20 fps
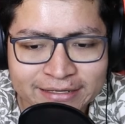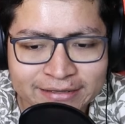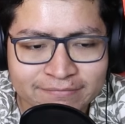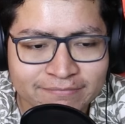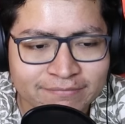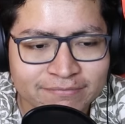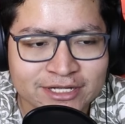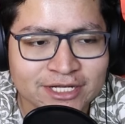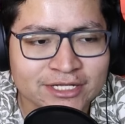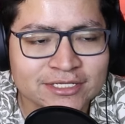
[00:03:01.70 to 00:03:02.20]

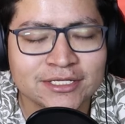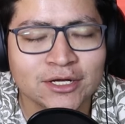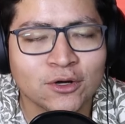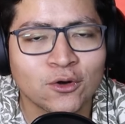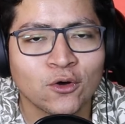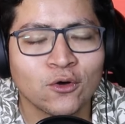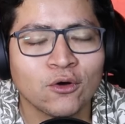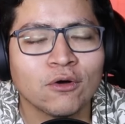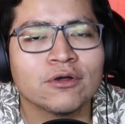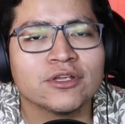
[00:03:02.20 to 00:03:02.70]
just the
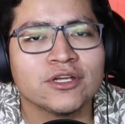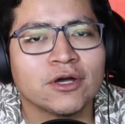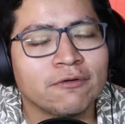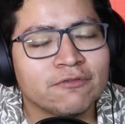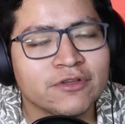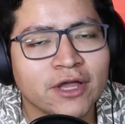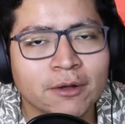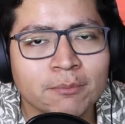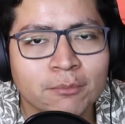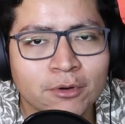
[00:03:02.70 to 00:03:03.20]
whole of
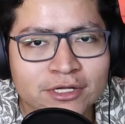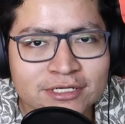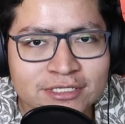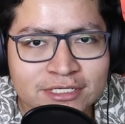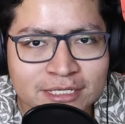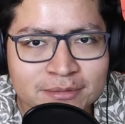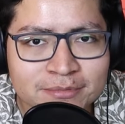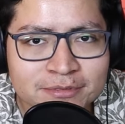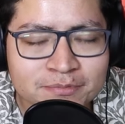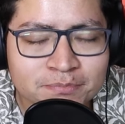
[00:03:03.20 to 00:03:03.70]
Young Boys
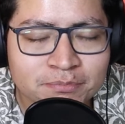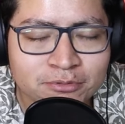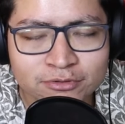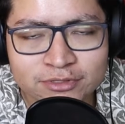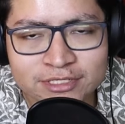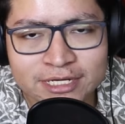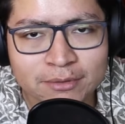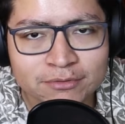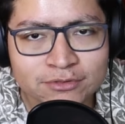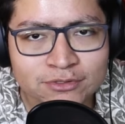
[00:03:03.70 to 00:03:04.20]
teams put
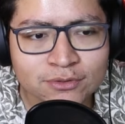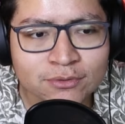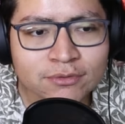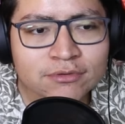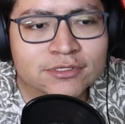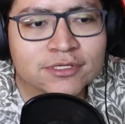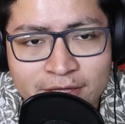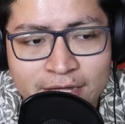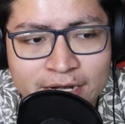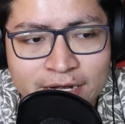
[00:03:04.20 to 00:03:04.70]
down
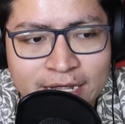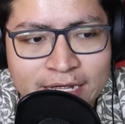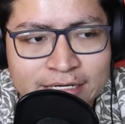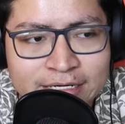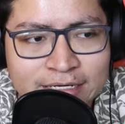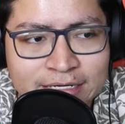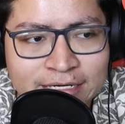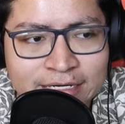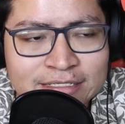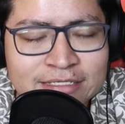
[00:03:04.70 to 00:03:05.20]
tools.
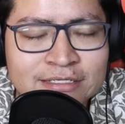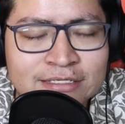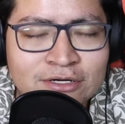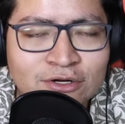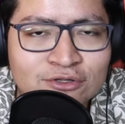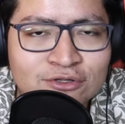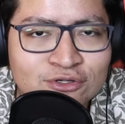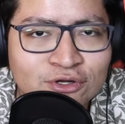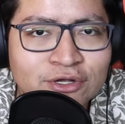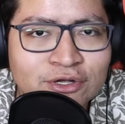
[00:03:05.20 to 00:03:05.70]
And let's
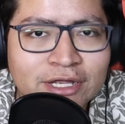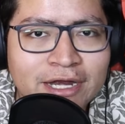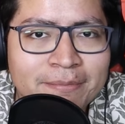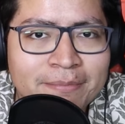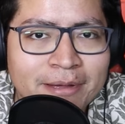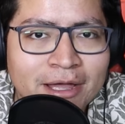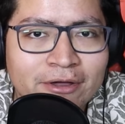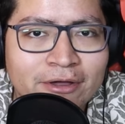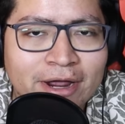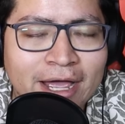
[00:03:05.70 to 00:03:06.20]
start talking
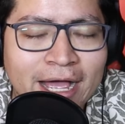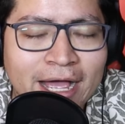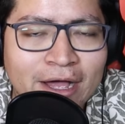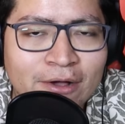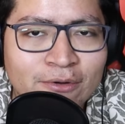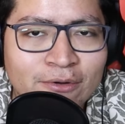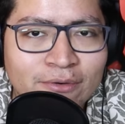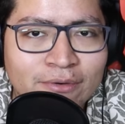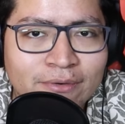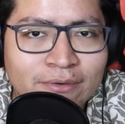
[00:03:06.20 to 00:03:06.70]
about
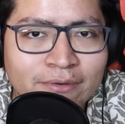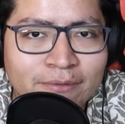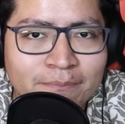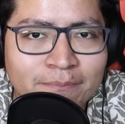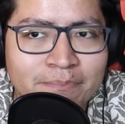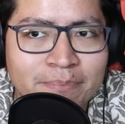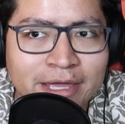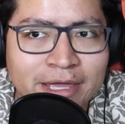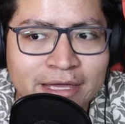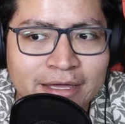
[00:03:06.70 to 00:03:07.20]
how
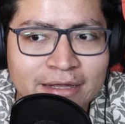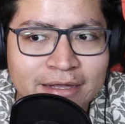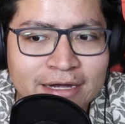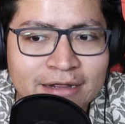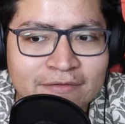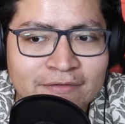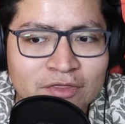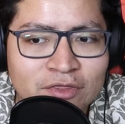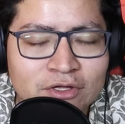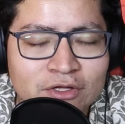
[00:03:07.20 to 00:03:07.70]
big
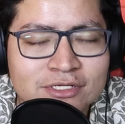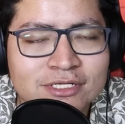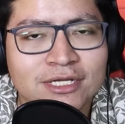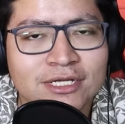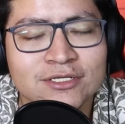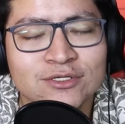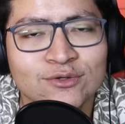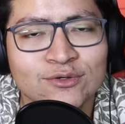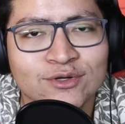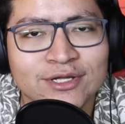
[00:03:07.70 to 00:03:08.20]
Lewandowski
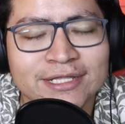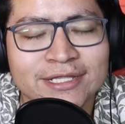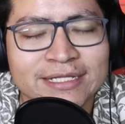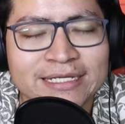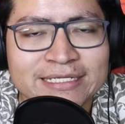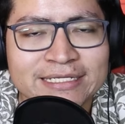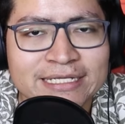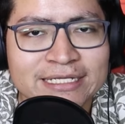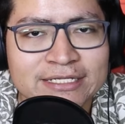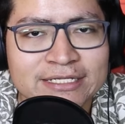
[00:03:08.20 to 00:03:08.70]
is looking
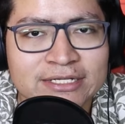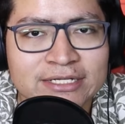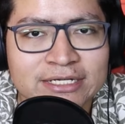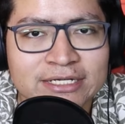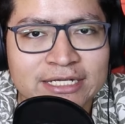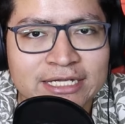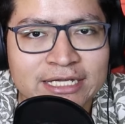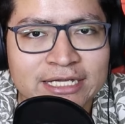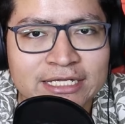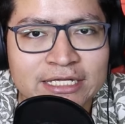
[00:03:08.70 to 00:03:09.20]
this season.
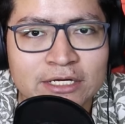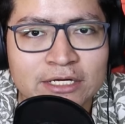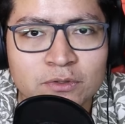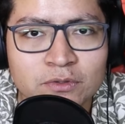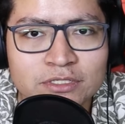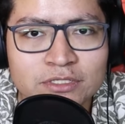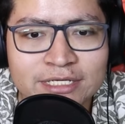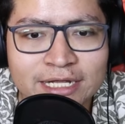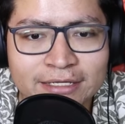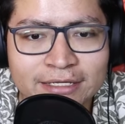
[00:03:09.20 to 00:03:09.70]
He
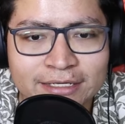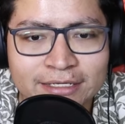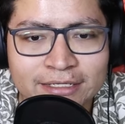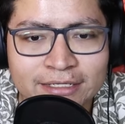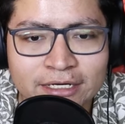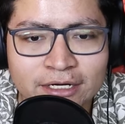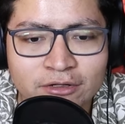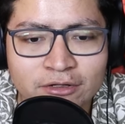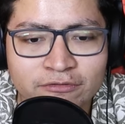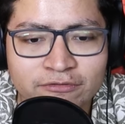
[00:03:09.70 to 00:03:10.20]
looks like the
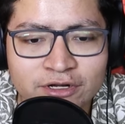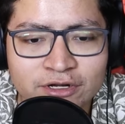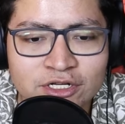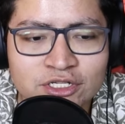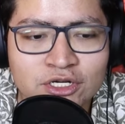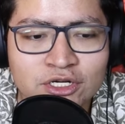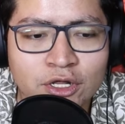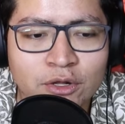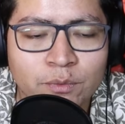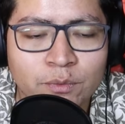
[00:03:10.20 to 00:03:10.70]
clinical
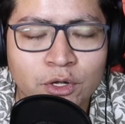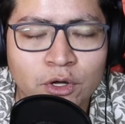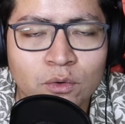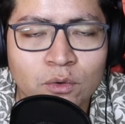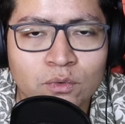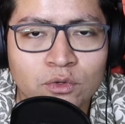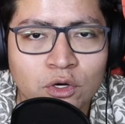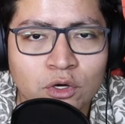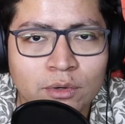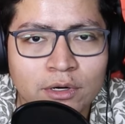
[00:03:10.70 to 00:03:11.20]
finisher that we
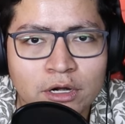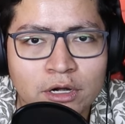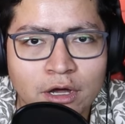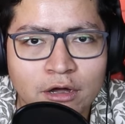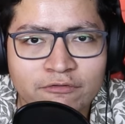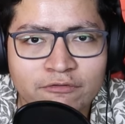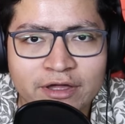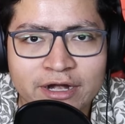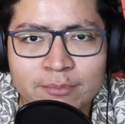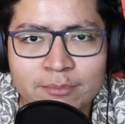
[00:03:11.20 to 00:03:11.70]
all know and
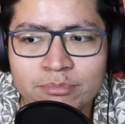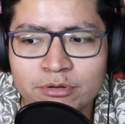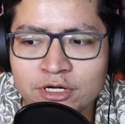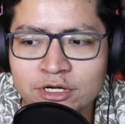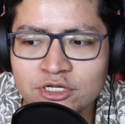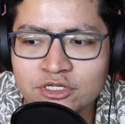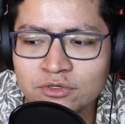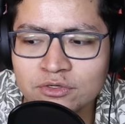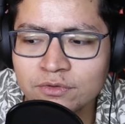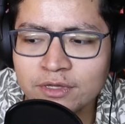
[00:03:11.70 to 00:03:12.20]
love, and I'm pretty
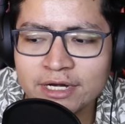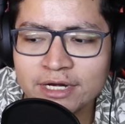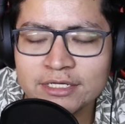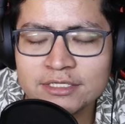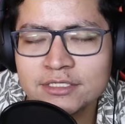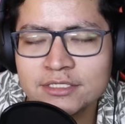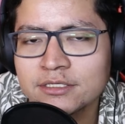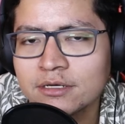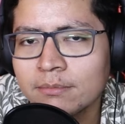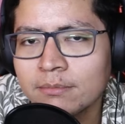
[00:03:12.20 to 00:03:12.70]
sure that
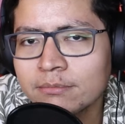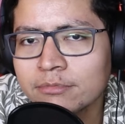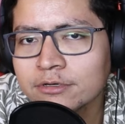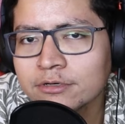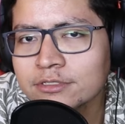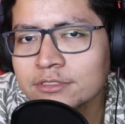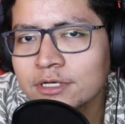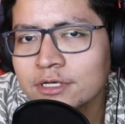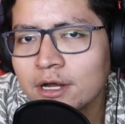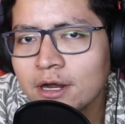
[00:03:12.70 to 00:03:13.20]
his
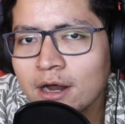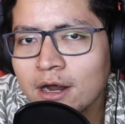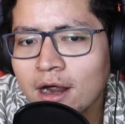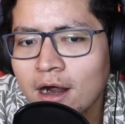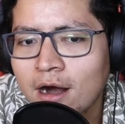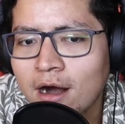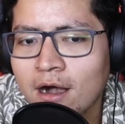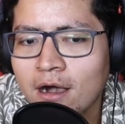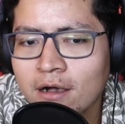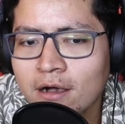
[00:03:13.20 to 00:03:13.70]
numbers
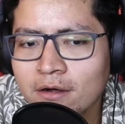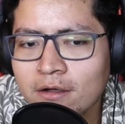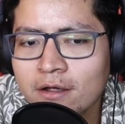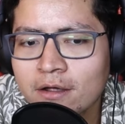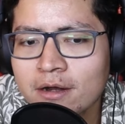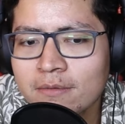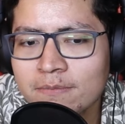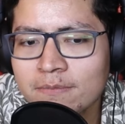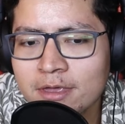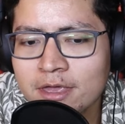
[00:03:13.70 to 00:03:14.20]
are going
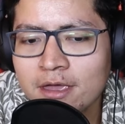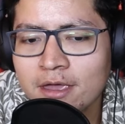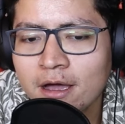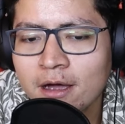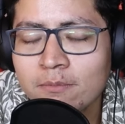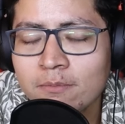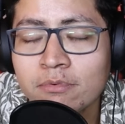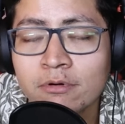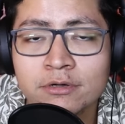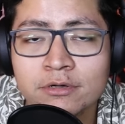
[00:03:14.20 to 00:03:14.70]
to be
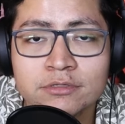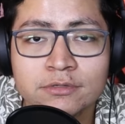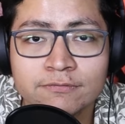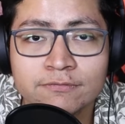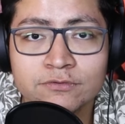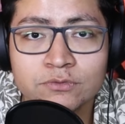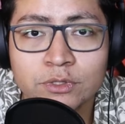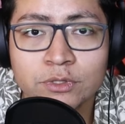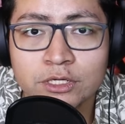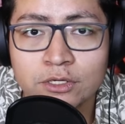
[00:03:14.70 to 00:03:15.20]
upwards of
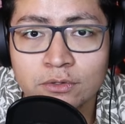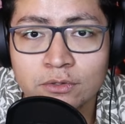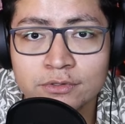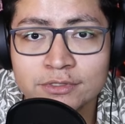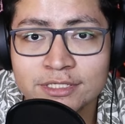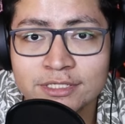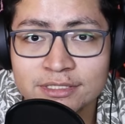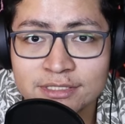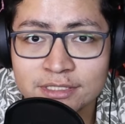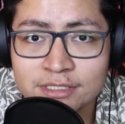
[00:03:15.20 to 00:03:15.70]
20 goals
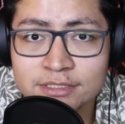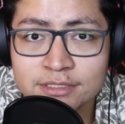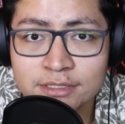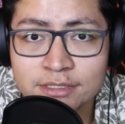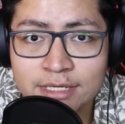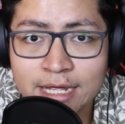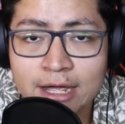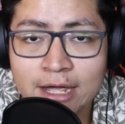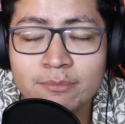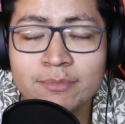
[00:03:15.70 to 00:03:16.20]
this season.
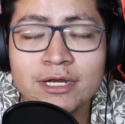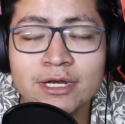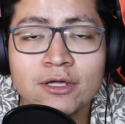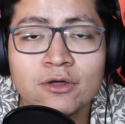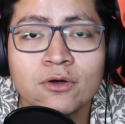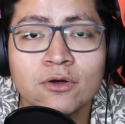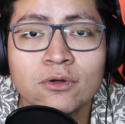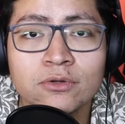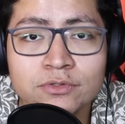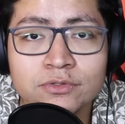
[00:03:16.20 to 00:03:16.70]
How many
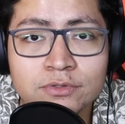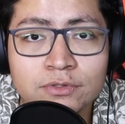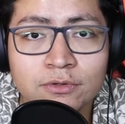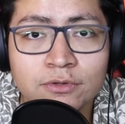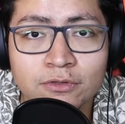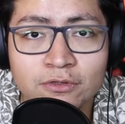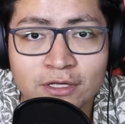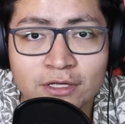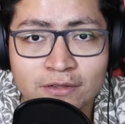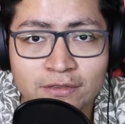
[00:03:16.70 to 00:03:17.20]
goals do you
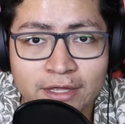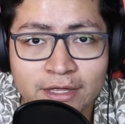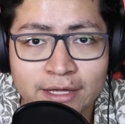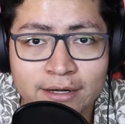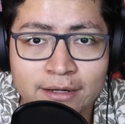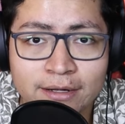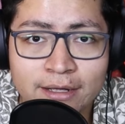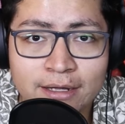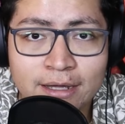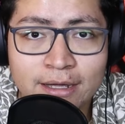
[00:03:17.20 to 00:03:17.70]
think
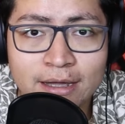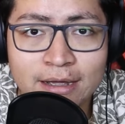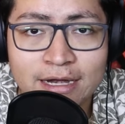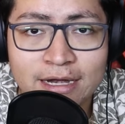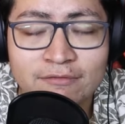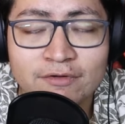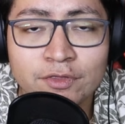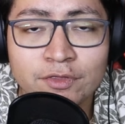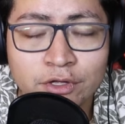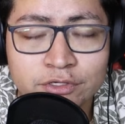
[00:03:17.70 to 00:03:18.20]
that
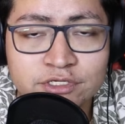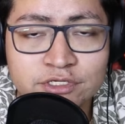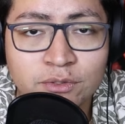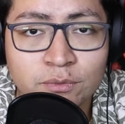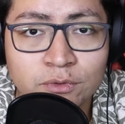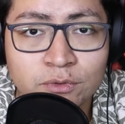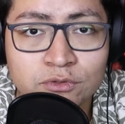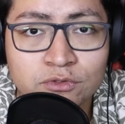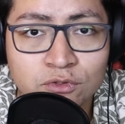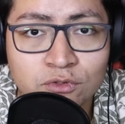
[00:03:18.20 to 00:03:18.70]
Lewandowski
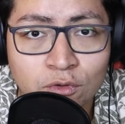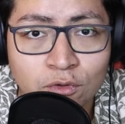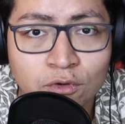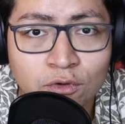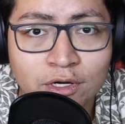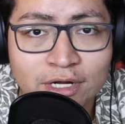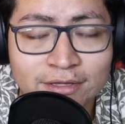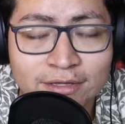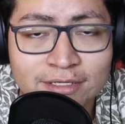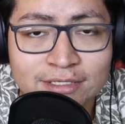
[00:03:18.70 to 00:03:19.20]
will score
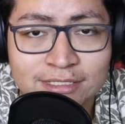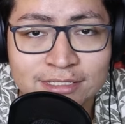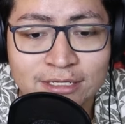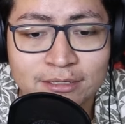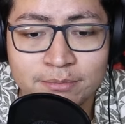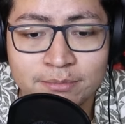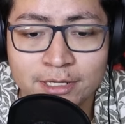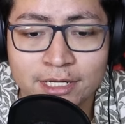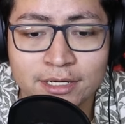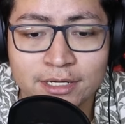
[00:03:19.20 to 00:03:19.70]
in this
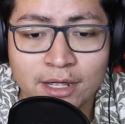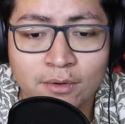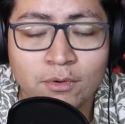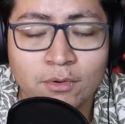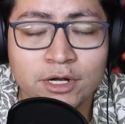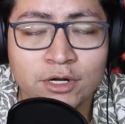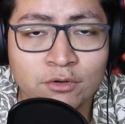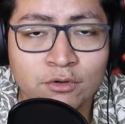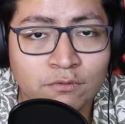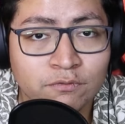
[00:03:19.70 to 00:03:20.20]
campaign? I want
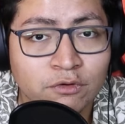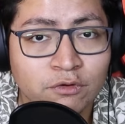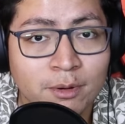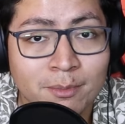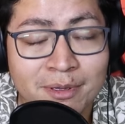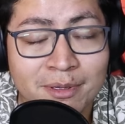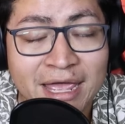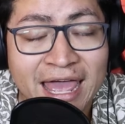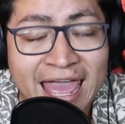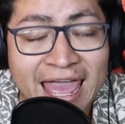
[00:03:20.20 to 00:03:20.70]
to know
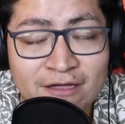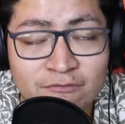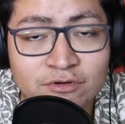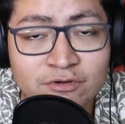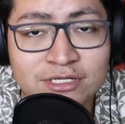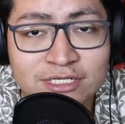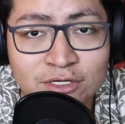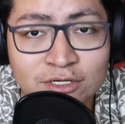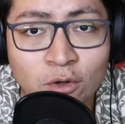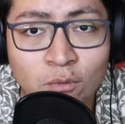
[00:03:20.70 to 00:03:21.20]
from every
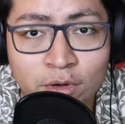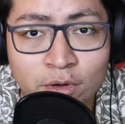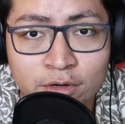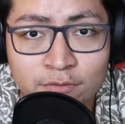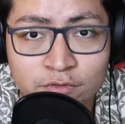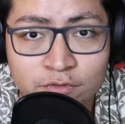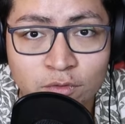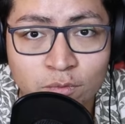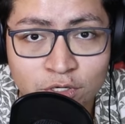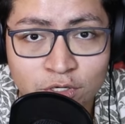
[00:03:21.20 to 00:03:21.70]
single one
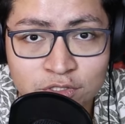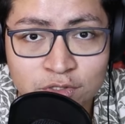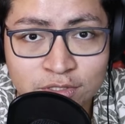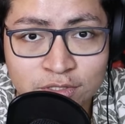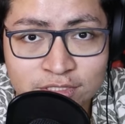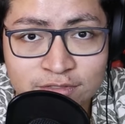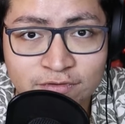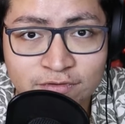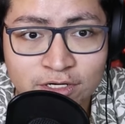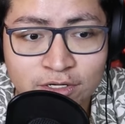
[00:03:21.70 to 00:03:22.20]
of you watching
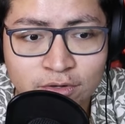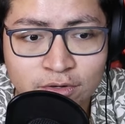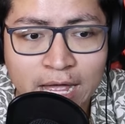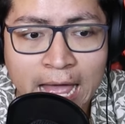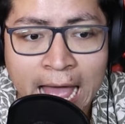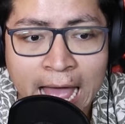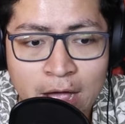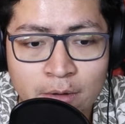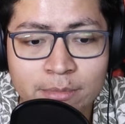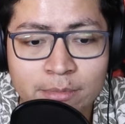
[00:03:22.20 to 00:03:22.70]
this video,
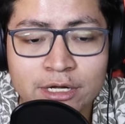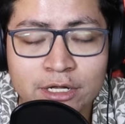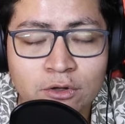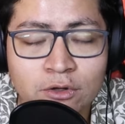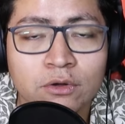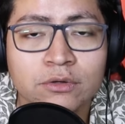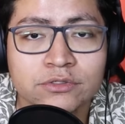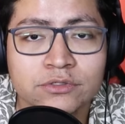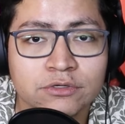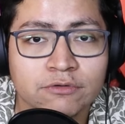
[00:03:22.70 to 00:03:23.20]
how many
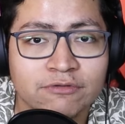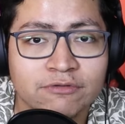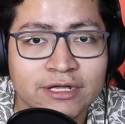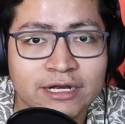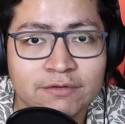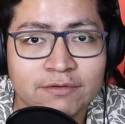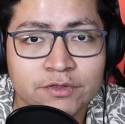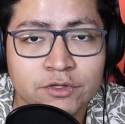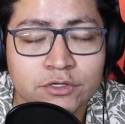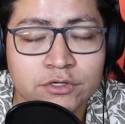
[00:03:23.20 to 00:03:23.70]
goals do you think
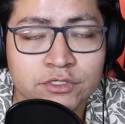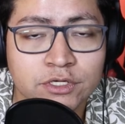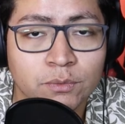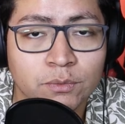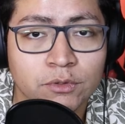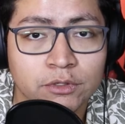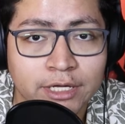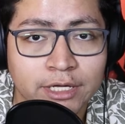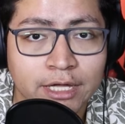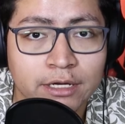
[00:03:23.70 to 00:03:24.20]
Lewandowski
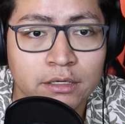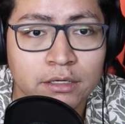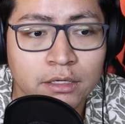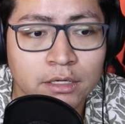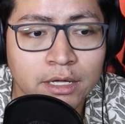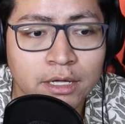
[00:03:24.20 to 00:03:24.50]
will get?